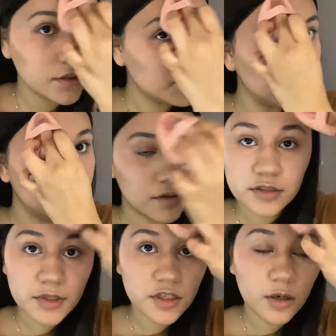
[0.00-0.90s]
But
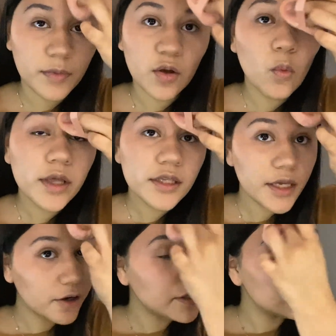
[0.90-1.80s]
especially on my oily
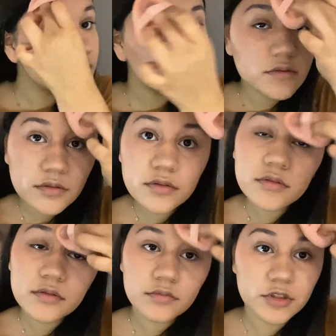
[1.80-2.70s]
areas,
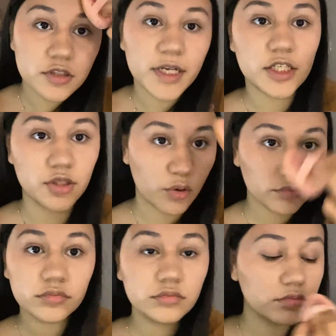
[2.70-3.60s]
which is my T-zone.
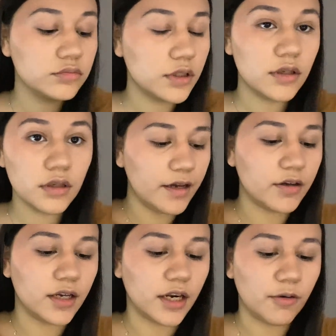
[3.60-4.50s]

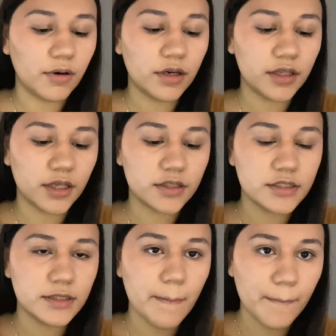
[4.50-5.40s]
Okay, now we're gonna get
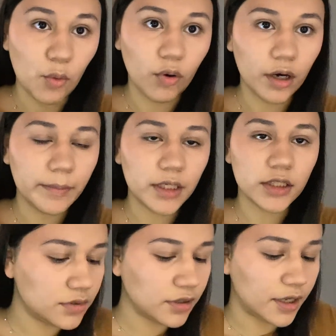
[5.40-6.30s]
some more
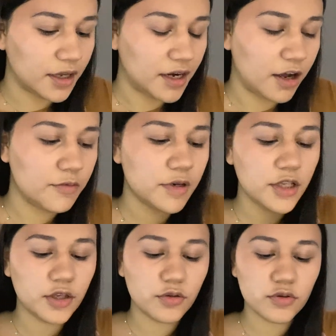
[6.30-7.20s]
because now I'm gonna
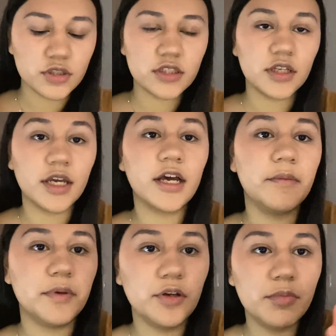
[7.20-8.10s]
use like a
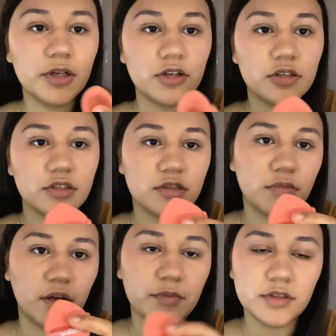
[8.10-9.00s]
beauty blender. This is the one
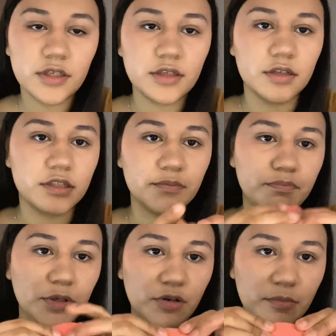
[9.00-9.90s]
I'm using. It's a
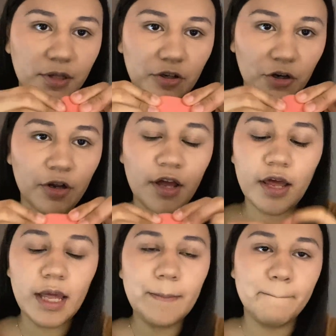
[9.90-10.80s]
beauty blender
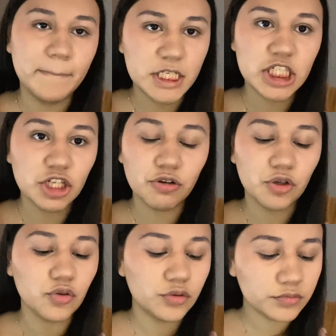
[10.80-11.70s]

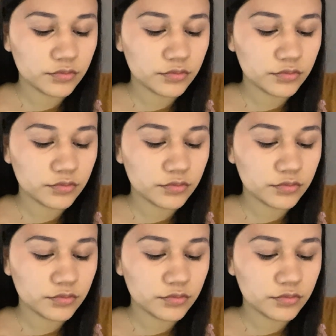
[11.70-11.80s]
material.